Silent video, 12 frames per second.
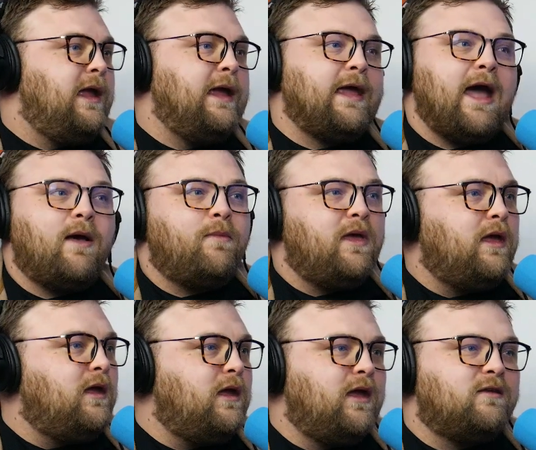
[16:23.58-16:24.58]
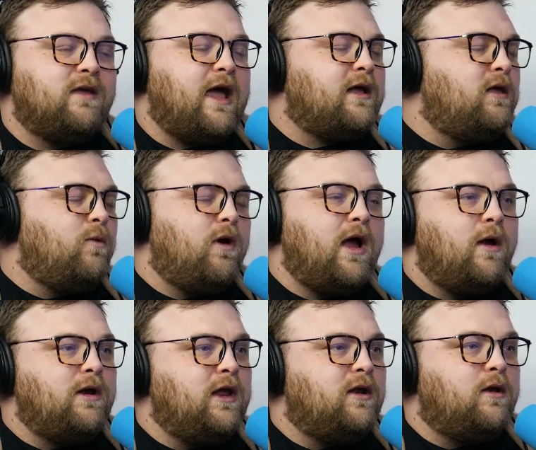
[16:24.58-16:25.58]
It got me exactly where
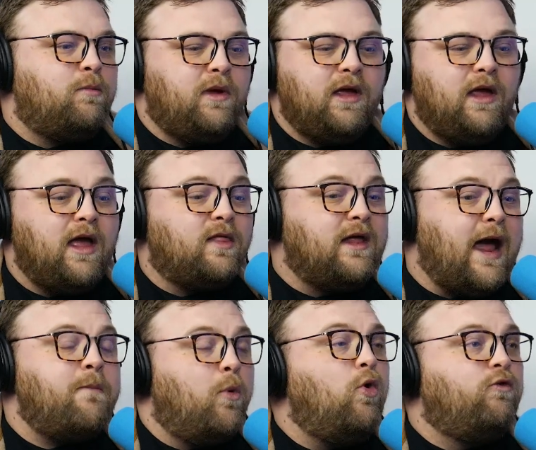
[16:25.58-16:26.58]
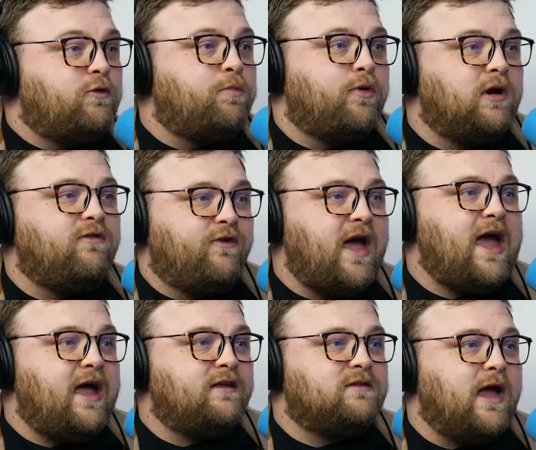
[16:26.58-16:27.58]
I needed to be. And then I moved pretty
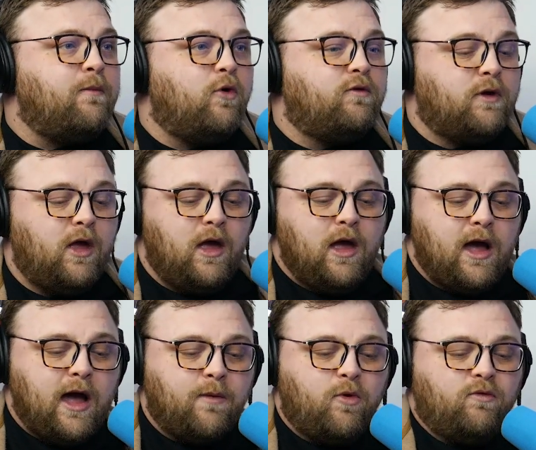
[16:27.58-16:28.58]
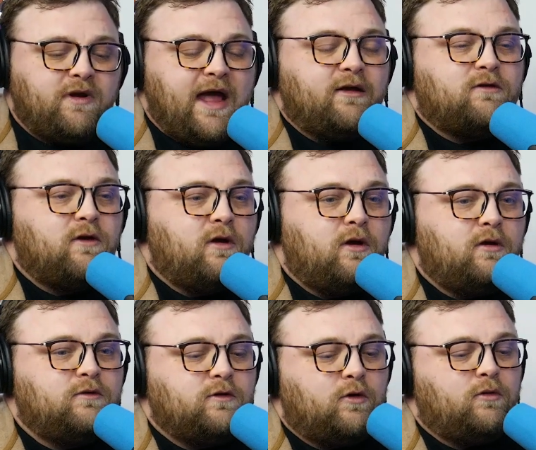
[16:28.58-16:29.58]
fast. I moved out
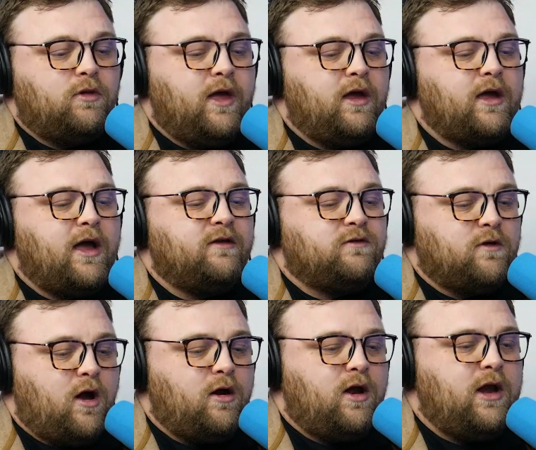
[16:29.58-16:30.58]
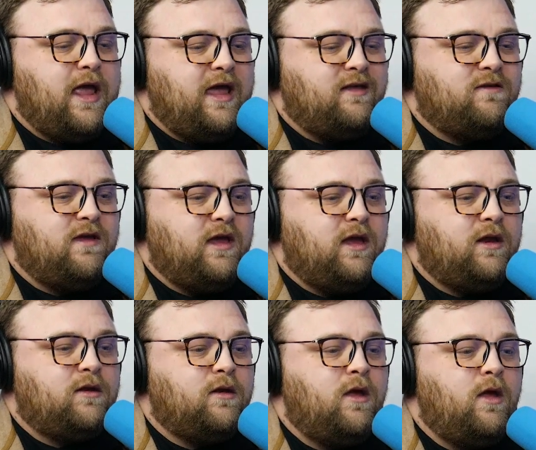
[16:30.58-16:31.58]
to, so like I started
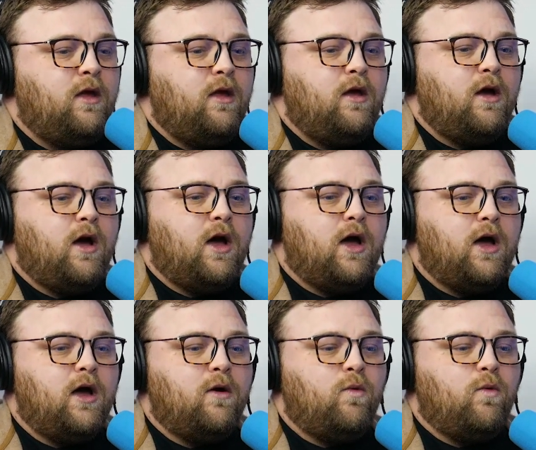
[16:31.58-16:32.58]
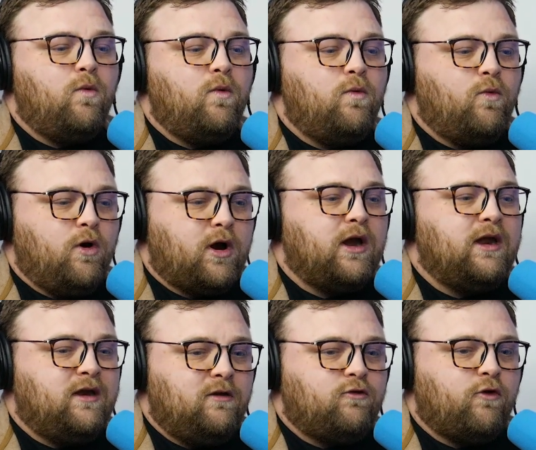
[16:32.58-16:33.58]
18,
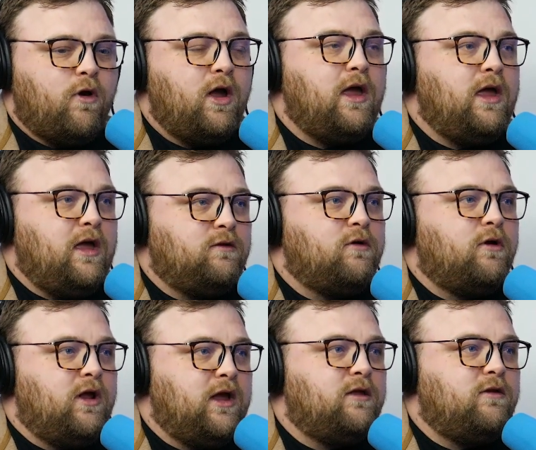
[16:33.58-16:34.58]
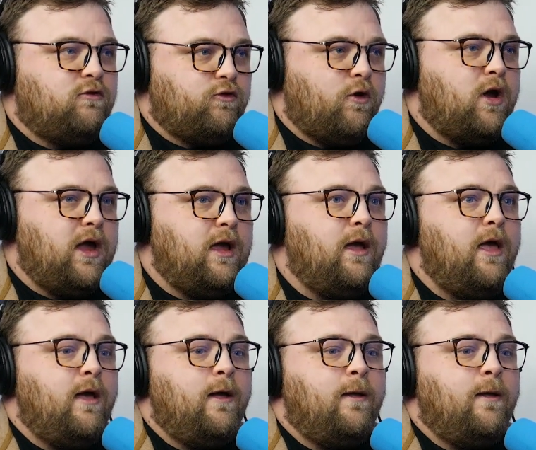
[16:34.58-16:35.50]
working in Detroit, interning in Detroit,